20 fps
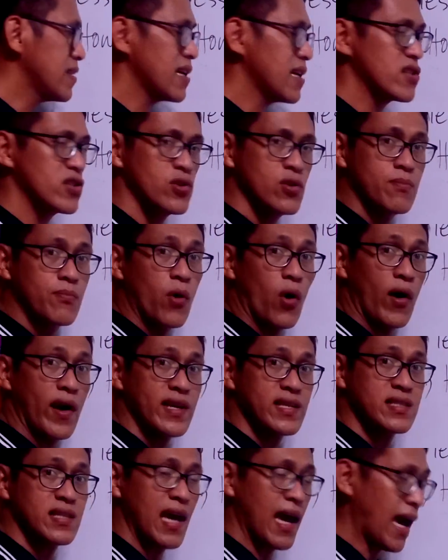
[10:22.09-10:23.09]
the two
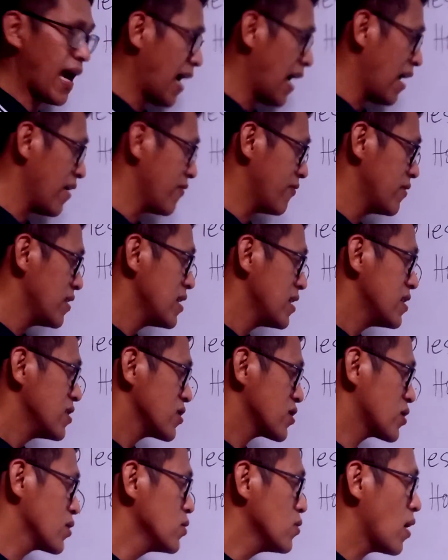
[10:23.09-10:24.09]
boys have
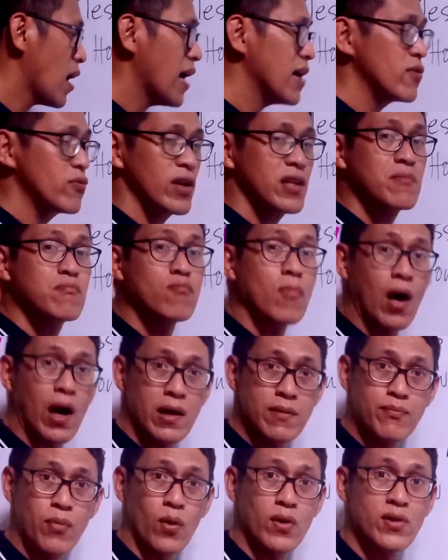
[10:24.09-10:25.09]
200
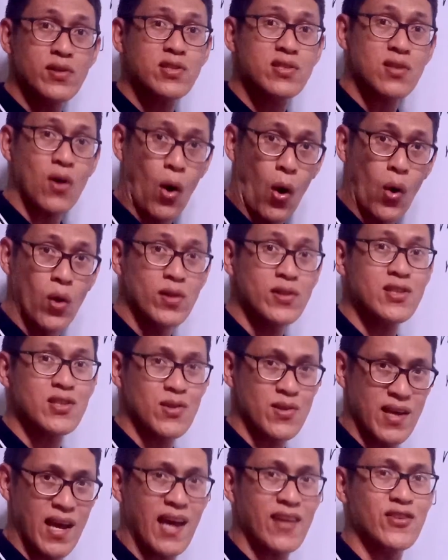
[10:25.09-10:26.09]
marbles
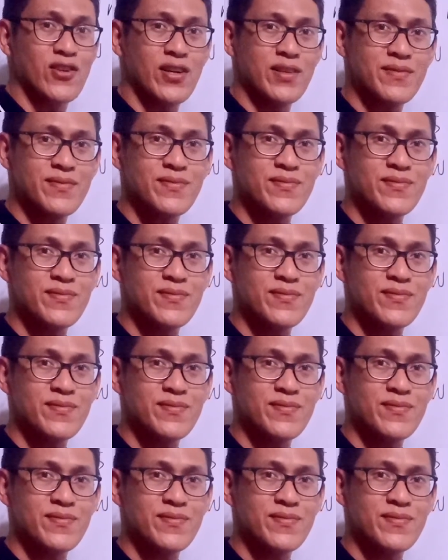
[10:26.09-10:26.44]
altogether.